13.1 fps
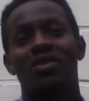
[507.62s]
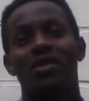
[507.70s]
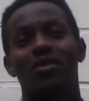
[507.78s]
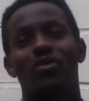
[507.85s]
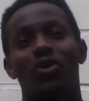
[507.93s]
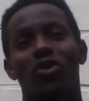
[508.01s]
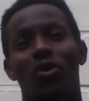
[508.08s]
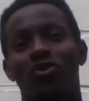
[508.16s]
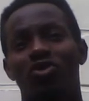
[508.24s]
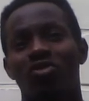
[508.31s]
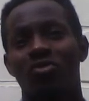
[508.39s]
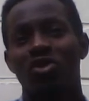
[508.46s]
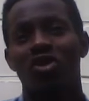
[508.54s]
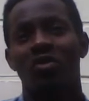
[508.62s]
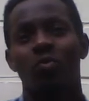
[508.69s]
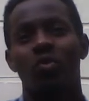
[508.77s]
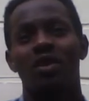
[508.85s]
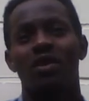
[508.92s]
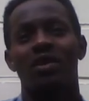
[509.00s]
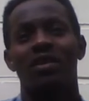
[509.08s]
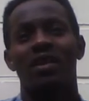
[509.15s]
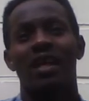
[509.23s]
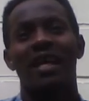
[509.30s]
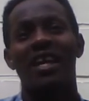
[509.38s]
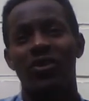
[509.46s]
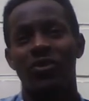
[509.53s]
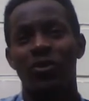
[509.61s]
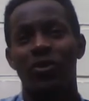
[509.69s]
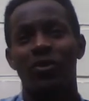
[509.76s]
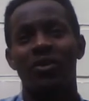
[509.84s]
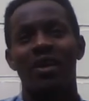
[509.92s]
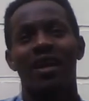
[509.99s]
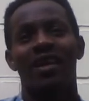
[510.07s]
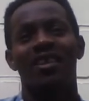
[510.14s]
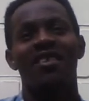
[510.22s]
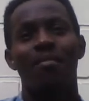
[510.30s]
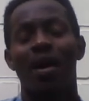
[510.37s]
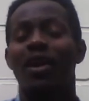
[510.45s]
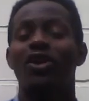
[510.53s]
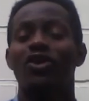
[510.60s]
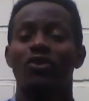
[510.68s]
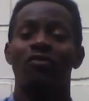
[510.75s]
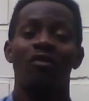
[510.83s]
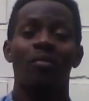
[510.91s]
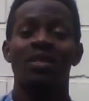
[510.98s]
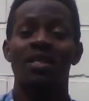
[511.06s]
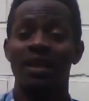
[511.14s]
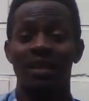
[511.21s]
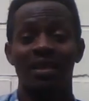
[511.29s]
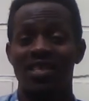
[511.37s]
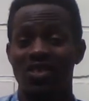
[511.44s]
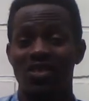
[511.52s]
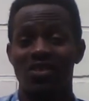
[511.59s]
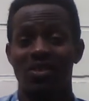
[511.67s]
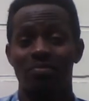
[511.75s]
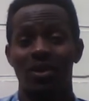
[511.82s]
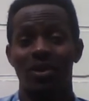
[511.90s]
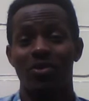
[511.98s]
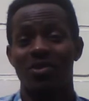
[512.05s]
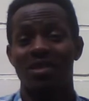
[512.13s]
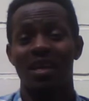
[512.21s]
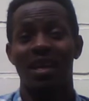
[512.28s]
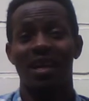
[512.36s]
those contribution will hinder the manager from taking decisions because